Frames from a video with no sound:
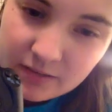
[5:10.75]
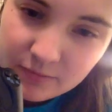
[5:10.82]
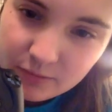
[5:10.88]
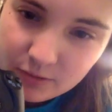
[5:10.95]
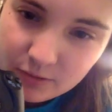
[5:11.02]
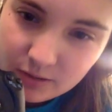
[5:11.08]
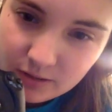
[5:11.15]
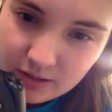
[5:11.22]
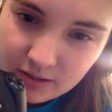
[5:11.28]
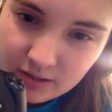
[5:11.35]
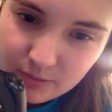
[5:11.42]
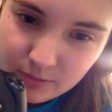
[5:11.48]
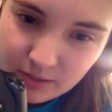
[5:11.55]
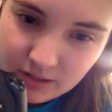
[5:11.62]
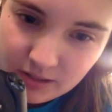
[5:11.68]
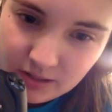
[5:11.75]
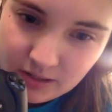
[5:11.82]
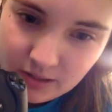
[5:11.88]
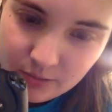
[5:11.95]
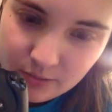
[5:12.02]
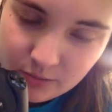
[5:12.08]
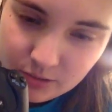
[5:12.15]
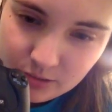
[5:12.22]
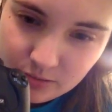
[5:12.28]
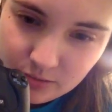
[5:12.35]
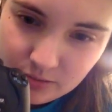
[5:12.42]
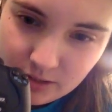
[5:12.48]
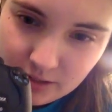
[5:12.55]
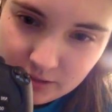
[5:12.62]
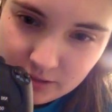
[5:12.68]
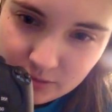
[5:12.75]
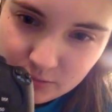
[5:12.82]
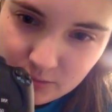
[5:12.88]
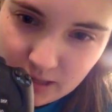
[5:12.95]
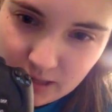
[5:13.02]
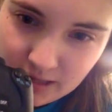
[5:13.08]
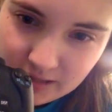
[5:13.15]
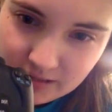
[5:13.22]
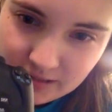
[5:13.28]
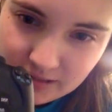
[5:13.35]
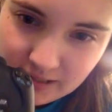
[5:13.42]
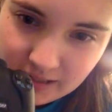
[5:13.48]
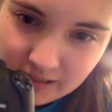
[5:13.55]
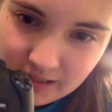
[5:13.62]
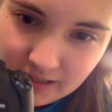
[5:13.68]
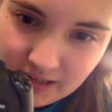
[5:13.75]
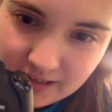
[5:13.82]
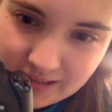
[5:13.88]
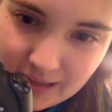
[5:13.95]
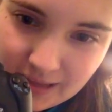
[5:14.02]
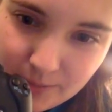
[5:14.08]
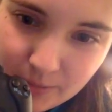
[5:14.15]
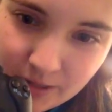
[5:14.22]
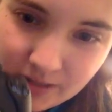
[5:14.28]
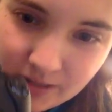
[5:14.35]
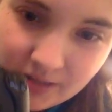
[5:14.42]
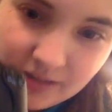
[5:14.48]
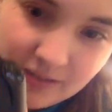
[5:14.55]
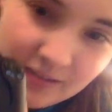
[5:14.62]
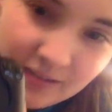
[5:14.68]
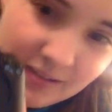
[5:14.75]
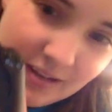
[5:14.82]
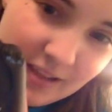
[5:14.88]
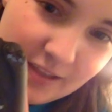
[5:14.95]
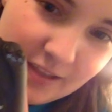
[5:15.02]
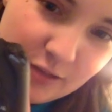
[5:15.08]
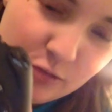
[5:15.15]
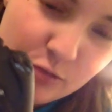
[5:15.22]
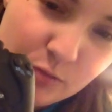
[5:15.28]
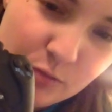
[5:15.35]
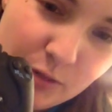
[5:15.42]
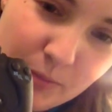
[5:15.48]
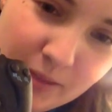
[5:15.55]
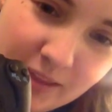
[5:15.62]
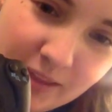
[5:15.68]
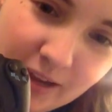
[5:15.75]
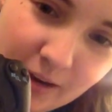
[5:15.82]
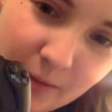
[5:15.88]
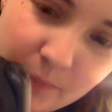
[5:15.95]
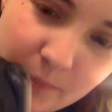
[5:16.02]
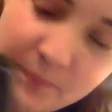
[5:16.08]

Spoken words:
For in the beginning I tried to like hit that button and then it would bring me there.